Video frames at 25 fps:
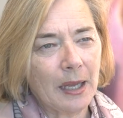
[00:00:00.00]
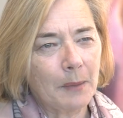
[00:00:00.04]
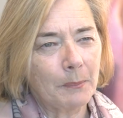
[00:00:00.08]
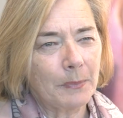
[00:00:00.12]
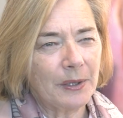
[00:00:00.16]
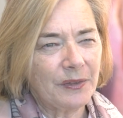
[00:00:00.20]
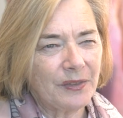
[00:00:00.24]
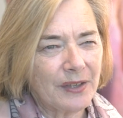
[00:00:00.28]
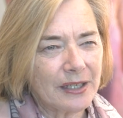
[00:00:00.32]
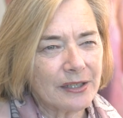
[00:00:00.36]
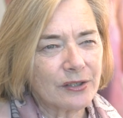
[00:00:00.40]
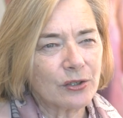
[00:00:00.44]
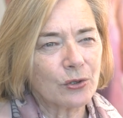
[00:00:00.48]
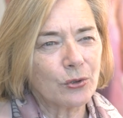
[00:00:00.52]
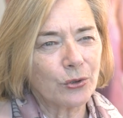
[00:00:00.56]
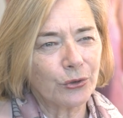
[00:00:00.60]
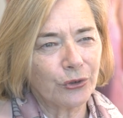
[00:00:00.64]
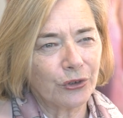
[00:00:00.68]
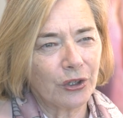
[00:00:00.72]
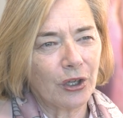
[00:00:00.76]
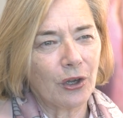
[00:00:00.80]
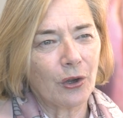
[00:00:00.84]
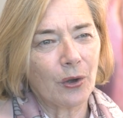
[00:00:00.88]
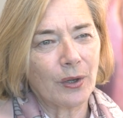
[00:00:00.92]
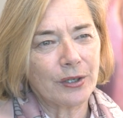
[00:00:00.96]
but there's
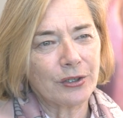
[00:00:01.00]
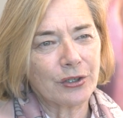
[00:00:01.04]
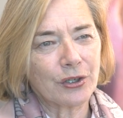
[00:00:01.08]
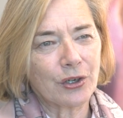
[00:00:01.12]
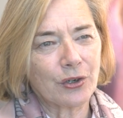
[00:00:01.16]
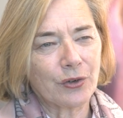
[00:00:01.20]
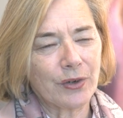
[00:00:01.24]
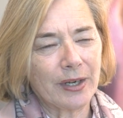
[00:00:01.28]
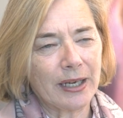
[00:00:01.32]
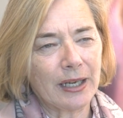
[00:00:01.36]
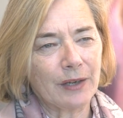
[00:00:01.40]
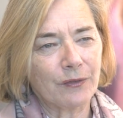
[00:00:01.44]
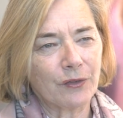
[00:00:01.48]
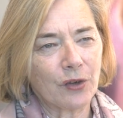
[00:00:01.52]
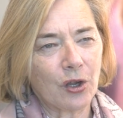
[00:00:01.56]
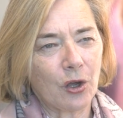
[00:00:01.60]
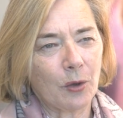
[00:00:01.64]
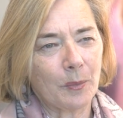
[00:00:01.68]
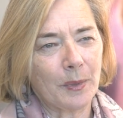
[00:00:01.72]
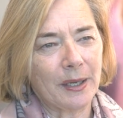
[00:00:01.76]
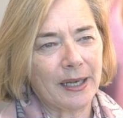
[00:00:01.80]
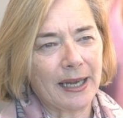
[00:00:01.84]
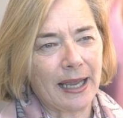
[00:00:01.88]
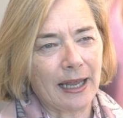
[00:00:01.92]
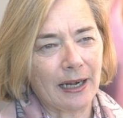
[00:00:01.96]
also a degree of
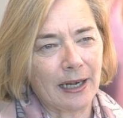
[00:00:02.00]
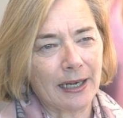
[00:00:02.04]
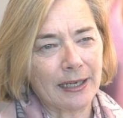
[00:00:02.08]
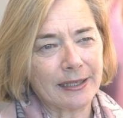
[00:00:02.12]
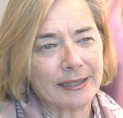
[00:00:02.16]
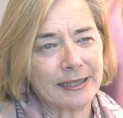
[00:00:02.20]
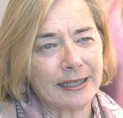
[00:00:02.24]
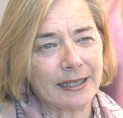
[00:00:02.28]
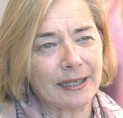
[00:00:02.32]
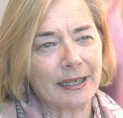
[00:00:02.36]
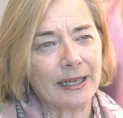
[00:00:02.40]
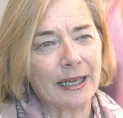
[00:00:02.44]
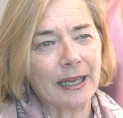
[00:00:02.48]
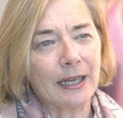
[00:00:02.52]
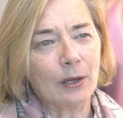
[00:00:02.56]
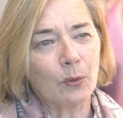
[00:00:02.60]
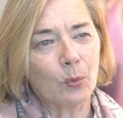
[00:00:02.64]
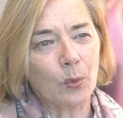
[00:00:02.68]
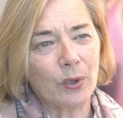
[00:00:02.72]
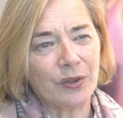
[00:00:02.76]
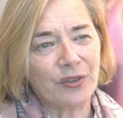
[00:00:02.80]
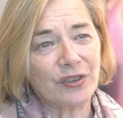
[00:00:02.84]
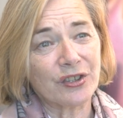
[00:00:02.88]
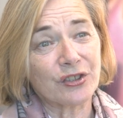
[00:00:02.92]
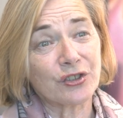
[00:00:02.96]
commonality
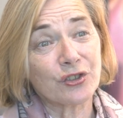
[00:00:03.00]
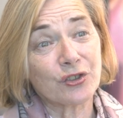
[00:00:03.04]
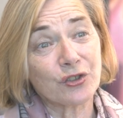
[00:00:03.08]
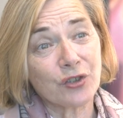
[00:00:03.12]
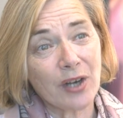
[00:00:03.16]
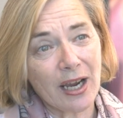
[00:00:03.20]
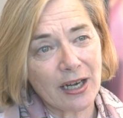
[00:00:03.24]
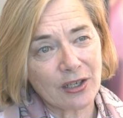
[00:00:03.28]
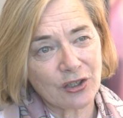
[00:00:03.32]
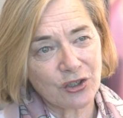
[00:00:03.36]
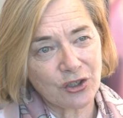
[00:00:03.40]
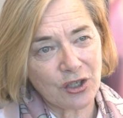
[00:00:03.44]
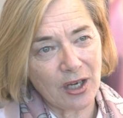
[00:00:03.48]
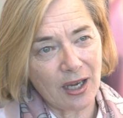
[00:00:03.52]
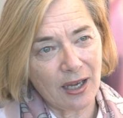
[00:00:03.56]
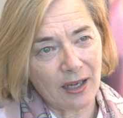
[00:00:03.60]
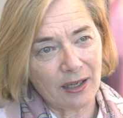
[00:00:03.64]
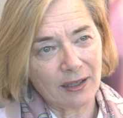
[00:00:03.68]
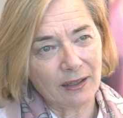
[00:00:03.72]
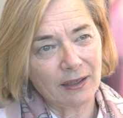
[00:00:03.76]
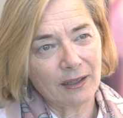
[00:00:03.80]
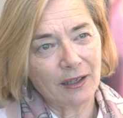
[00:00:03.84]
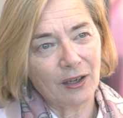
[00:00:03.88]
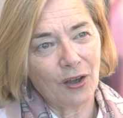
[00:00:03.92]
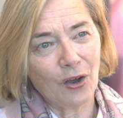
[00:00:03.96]
with the structure
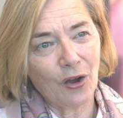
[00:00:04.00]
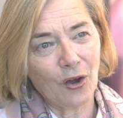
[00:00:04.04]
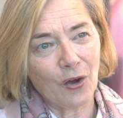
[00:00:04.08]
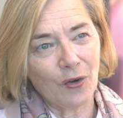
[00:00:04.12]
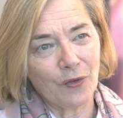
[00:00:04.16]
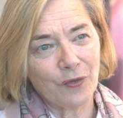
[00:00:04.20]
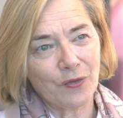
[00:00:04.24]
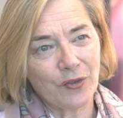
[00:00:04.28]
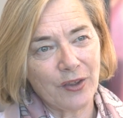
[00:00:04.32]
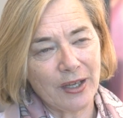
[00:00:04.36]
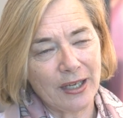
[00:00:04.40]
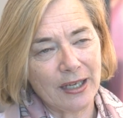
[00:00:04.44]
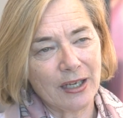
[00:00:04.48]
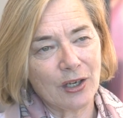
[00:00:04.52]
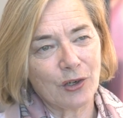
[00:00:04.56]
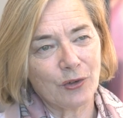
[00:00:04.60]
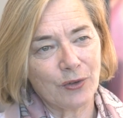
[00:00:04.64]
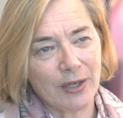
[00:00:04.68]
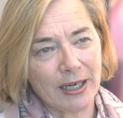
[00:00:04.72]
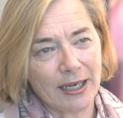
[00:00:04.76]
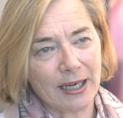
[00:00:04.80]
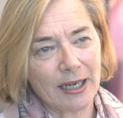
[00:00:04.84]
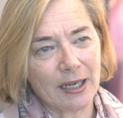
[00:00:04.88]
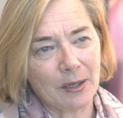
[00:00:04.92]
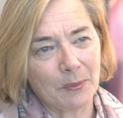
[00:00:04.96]
of the
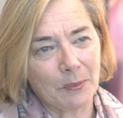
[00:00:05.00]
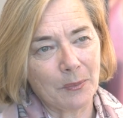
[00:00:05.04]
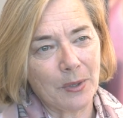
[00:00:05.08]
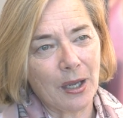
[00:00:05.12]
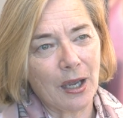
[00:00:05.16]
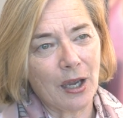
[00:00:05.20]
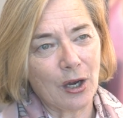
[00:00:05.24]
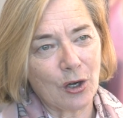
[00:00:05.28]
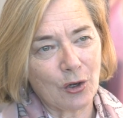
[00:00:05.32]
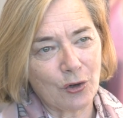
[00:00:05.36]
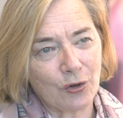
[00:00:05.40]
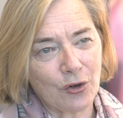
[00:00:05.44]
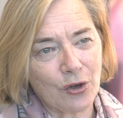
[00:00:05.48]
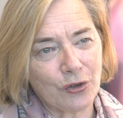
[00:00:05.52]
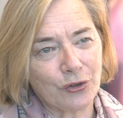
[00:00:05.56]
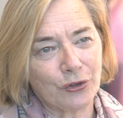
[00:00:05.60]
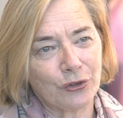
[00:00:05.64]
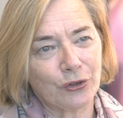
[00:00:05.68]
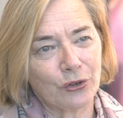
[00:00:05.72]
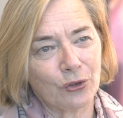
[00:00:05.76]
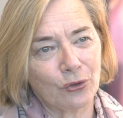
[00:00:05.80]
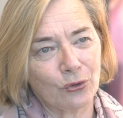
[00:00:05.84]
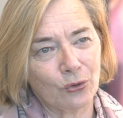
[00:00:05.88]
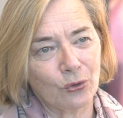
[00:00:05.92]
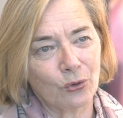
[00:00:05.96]
curriculum
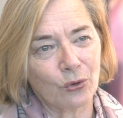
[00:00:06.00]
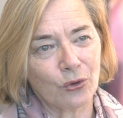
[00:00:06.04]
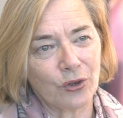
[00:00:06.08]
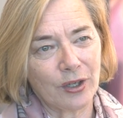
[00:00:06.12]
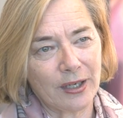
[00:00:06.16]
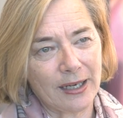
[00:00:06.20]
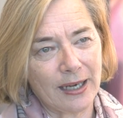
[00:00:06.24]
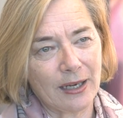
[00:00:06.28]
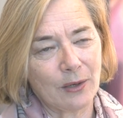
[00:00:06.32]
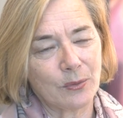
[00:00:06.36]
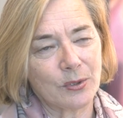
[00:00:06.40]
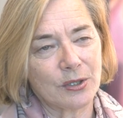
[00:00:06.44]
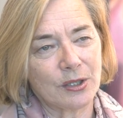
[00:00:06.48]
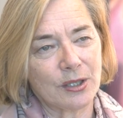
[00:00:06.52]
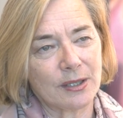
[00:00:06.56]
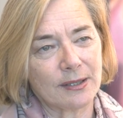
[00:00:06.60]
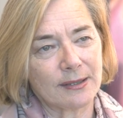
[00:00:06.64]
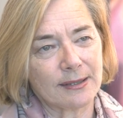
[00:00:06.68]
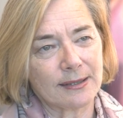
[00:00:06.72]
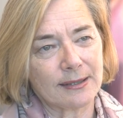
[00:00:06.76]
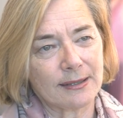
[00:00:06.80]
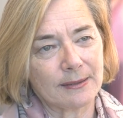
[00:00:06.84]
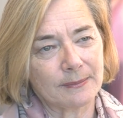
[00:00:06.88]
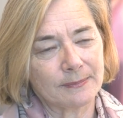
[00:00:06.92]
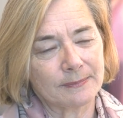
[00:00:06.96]
across all the languages.